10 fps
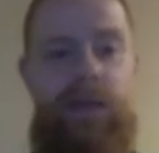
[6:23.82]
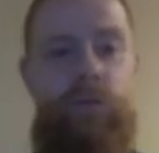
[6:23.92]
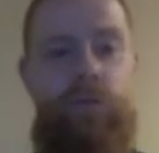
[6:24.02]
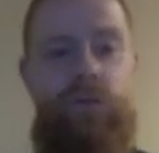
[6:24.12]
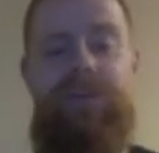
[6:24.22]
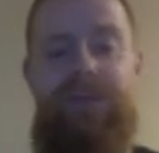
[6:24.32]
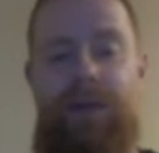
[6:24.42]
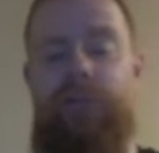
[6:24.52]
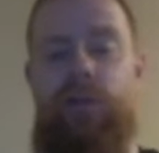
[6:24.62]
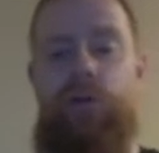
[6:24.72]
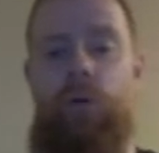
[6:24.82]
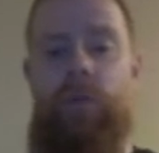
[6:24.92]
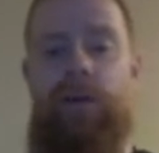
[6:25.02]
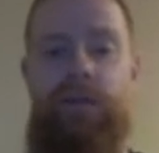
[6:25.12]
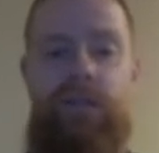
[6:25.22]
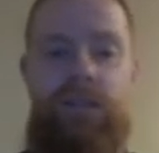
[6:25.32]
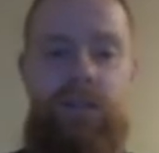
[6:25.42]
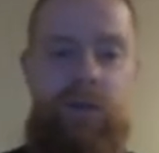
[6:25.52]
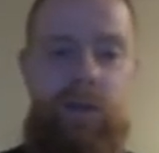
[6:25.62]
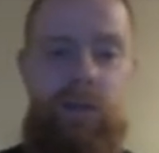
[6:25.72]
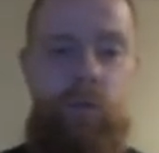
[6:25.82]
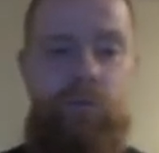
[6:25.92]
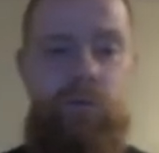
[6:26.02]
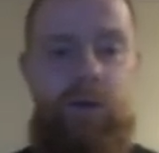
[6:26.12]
so different combinations available for you.